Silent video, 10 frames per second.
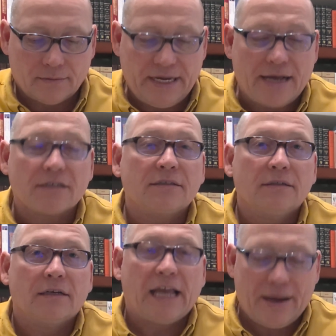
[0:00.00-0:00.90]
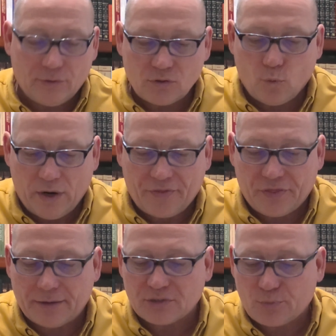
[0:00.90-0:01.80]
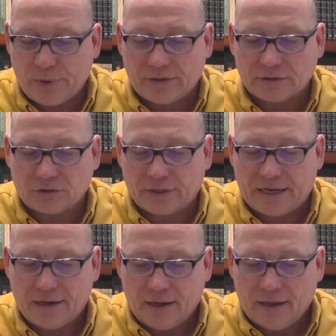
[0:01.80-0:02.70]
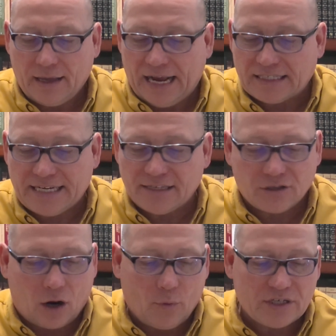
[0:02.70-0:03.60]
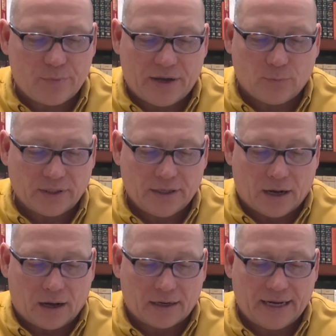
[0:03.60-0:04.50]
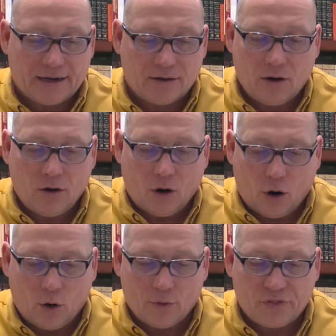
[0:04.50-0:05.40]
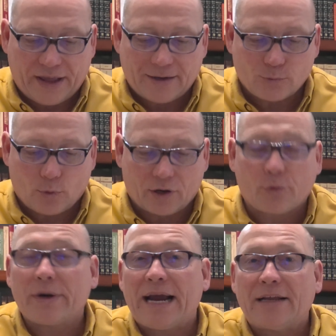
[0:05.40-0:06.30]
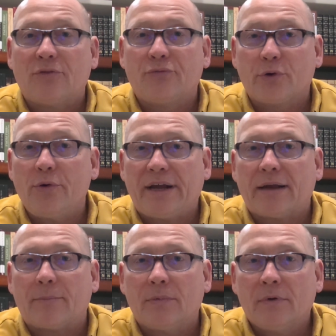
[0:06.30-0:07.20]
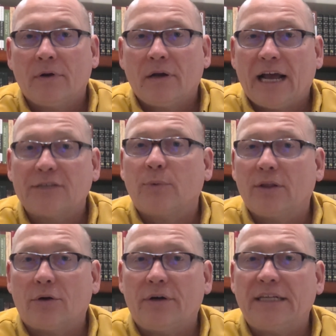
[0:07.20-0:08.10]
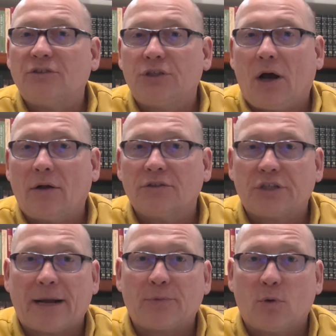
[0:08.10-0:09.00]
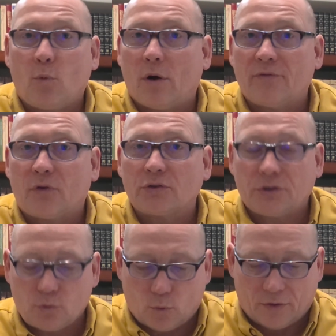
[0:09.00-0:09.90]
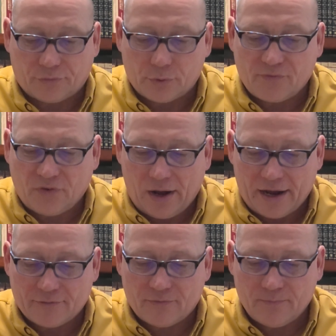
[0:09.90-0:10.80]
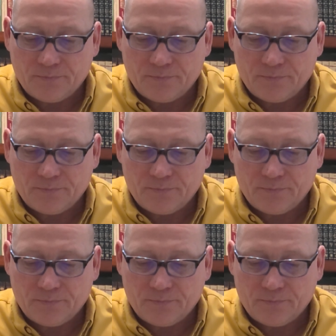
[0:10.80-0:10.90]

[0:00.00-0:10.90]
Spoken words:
Yes, he was with them spiritually, as he has always been with God, and all things were created through him, as we learn in John chapter 1, verses 1 through 5.